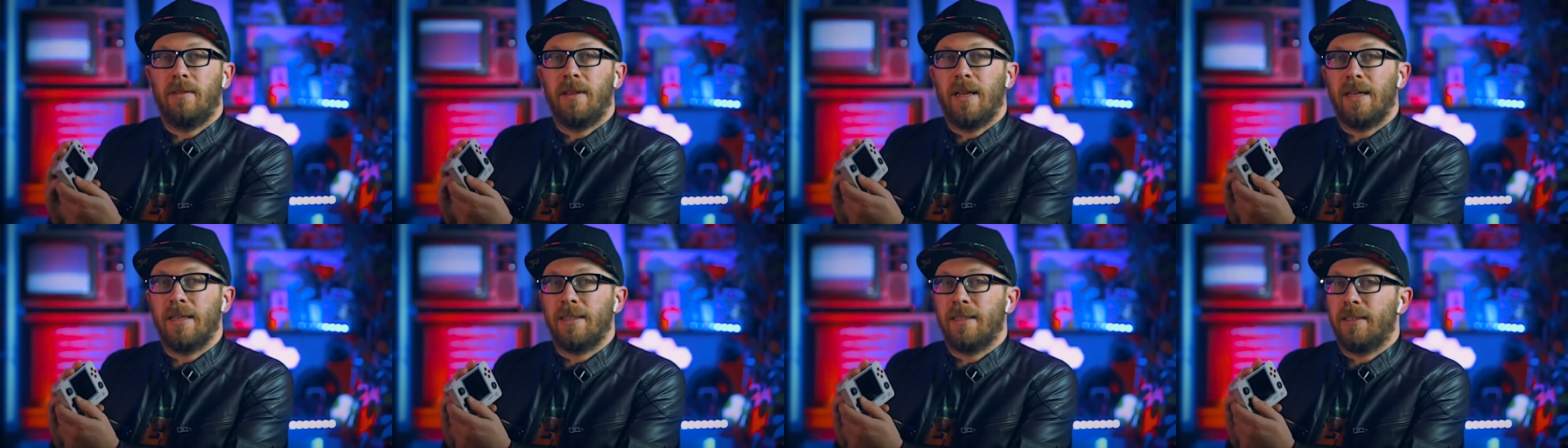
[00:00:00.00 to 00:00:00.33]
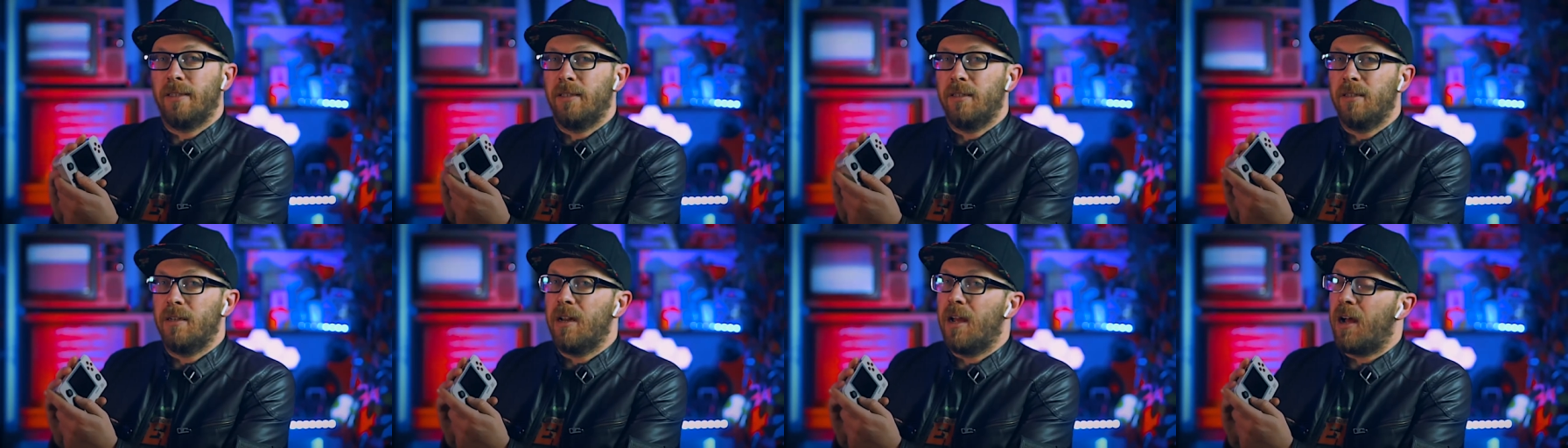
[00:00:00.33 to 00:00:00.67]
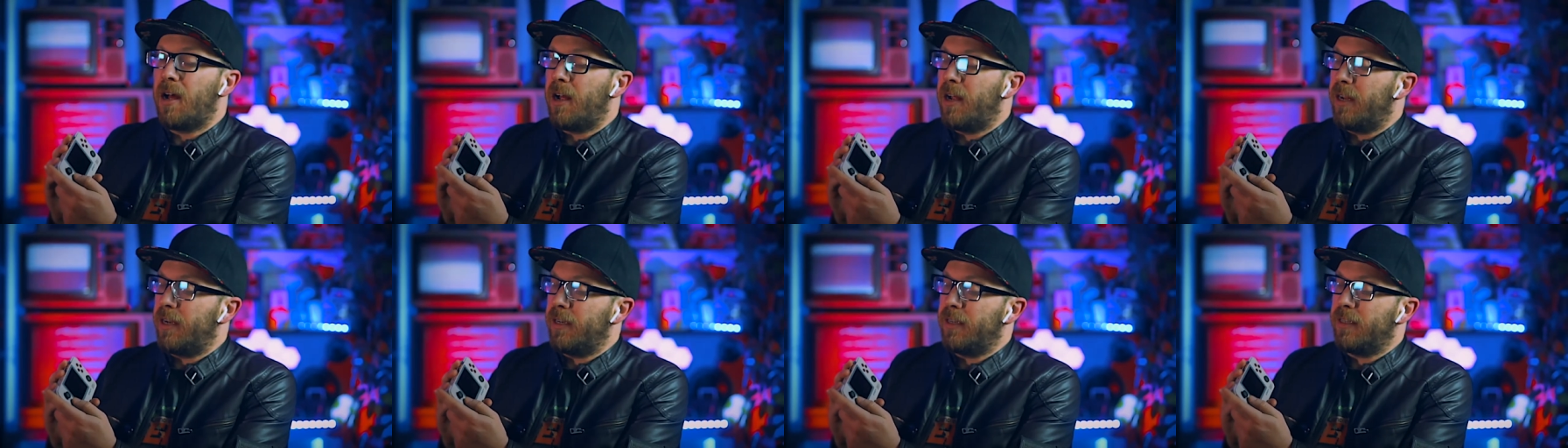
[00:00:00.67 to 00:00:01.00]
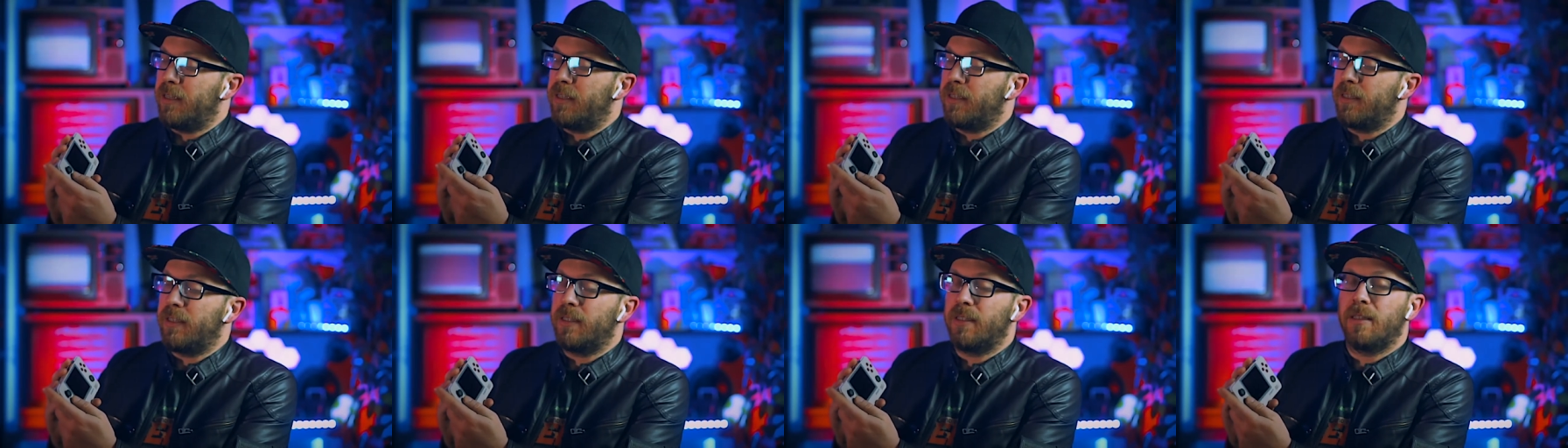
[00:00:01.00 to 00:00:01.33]
that's not
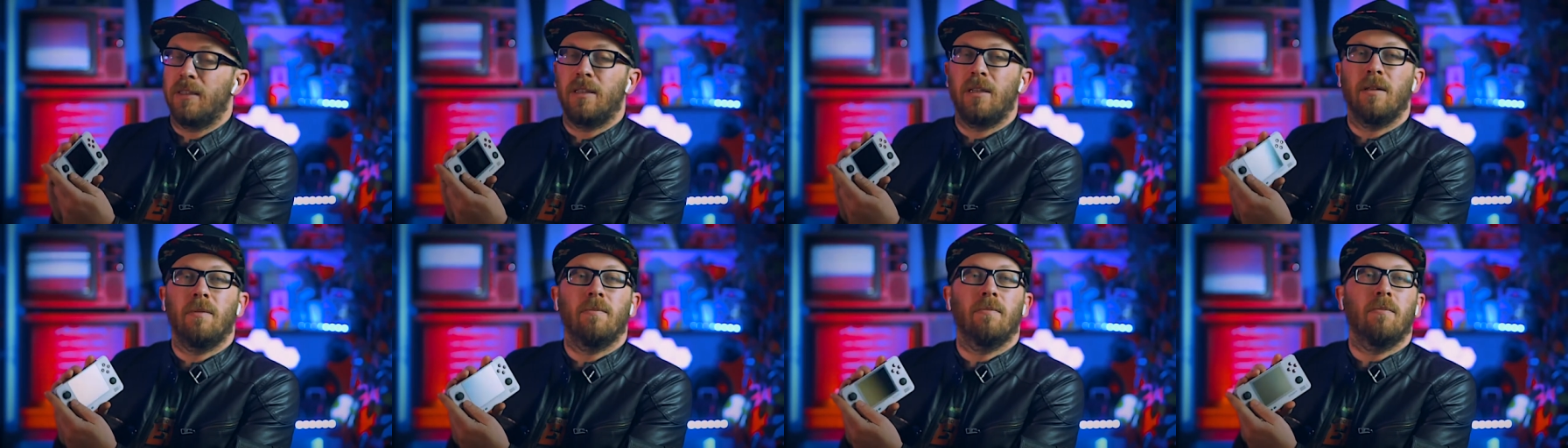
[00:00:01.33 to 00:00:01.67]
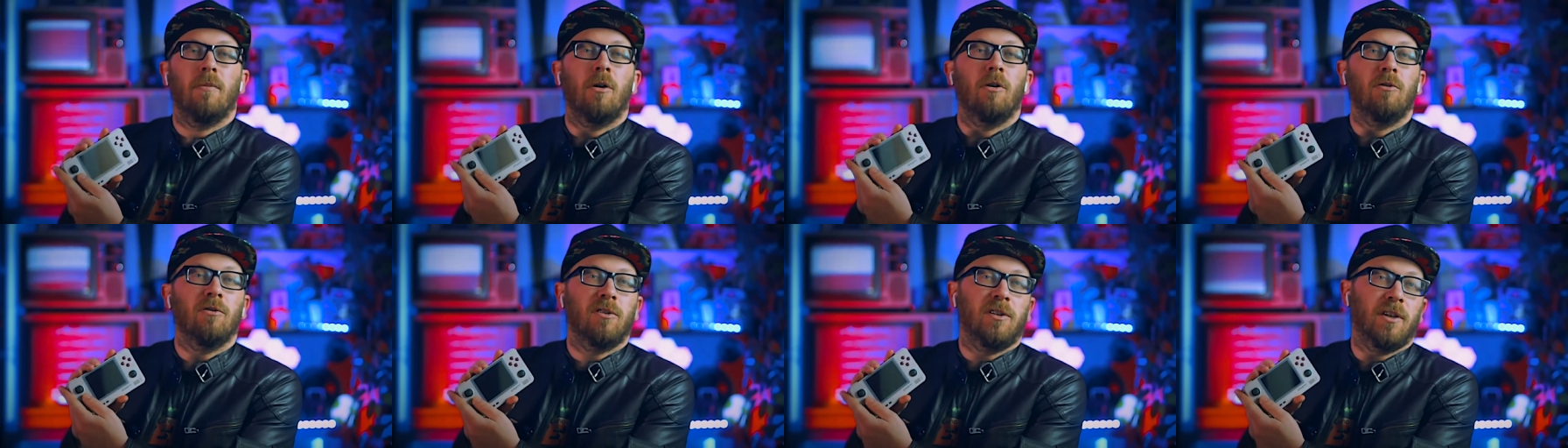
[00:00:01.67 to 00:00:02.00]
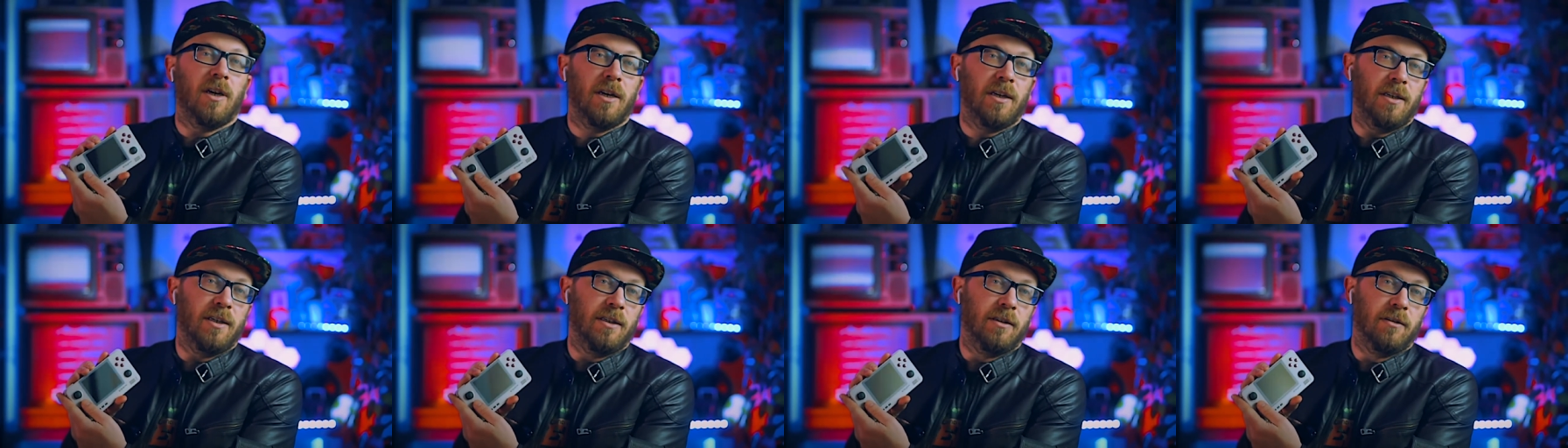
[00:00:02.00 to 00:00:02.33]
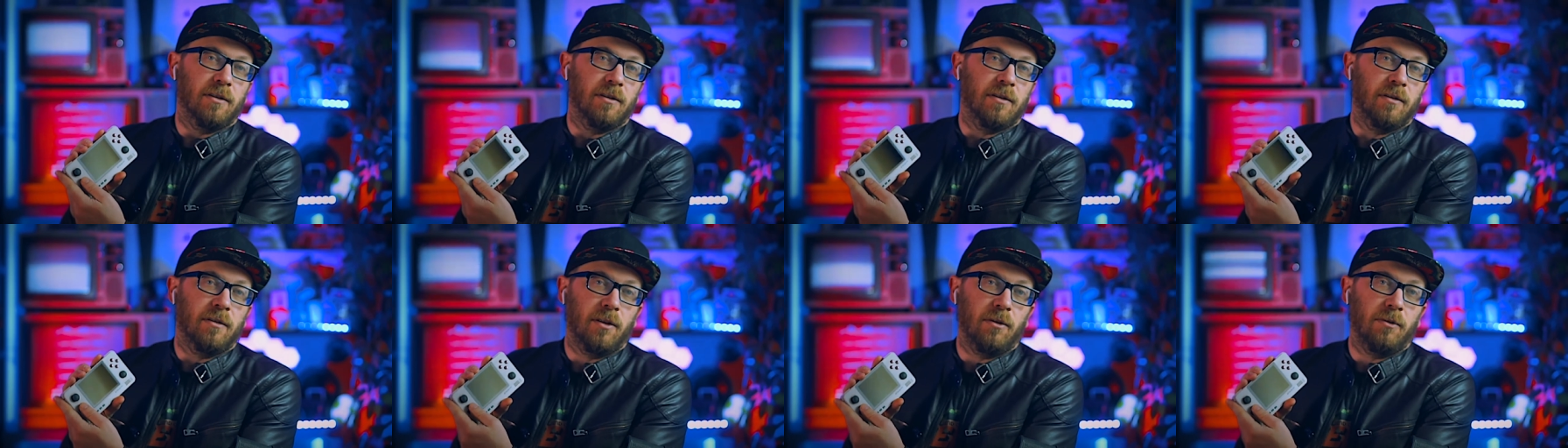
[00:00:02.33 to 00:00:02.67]
the most ideal